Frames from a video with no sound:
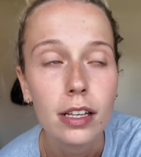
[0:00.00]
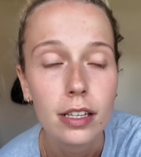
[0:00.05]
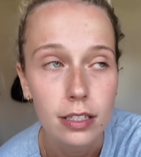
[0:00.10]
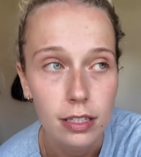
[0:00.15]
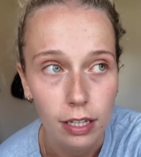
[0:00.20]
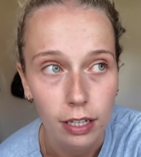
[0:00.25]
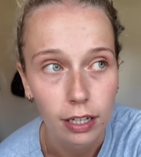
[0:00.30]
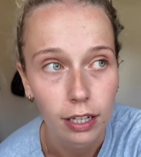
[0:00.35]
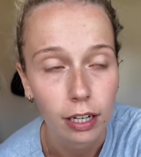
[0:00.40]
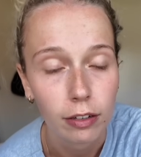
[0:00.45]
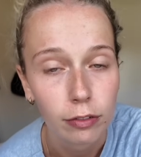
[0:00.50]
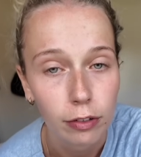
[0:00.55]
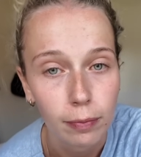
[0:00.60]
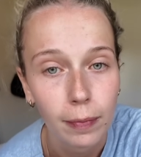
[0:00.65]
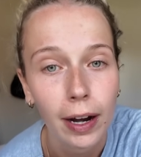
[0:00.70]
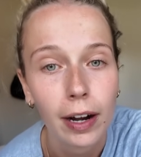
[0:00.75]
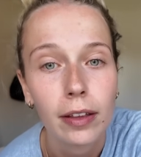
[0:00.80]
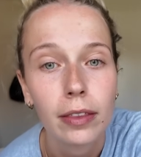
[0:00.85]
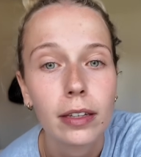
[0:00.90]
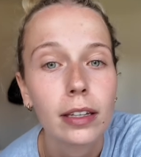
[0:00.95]
signing up for a
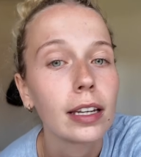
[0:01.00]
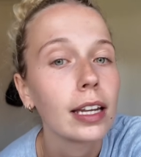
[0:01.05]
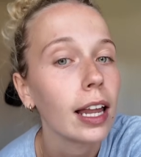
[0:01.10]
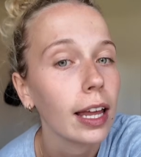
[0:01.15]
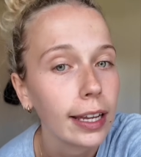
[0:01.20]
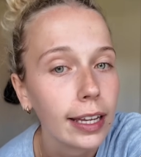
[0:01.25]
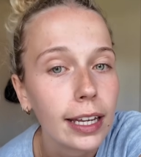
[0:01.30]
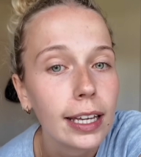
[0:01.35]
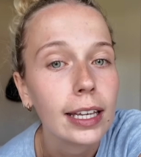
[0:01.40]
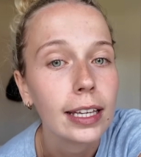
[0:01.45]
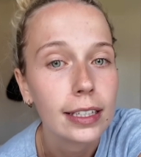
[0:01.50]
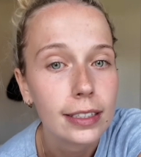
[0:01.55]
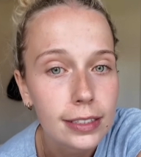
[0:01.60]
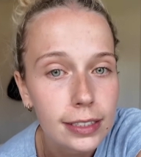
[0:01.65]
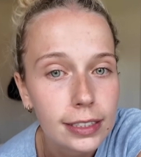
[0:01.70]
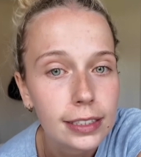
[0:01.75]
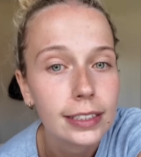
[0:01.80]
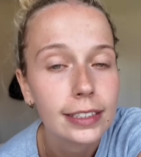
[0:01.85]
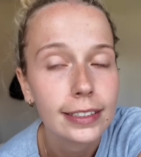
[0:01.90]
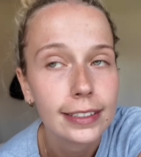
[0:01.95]
marathon, like,
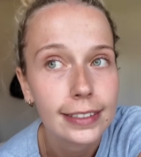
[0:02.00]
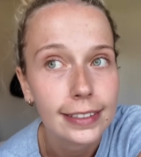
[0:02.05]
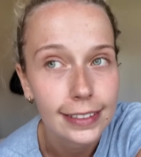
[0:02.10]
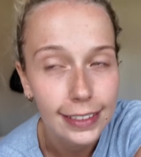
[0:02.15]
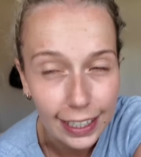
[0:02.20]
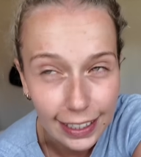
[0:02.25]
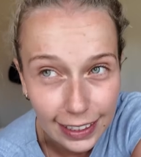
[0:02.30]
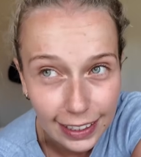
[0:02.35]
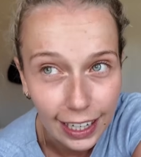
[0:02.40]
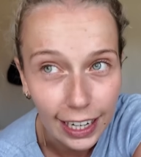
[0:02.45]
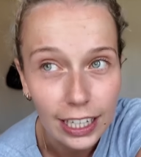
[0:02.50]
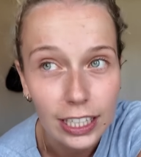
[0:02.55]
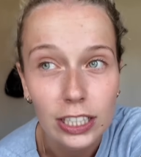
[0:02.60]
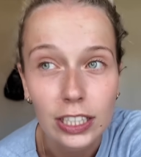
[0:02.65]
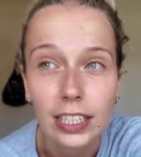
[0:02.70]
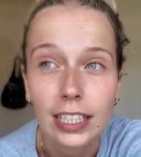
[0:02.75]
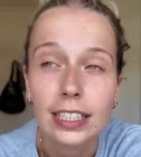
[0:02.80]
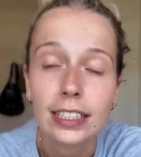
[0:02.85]
it's dedication.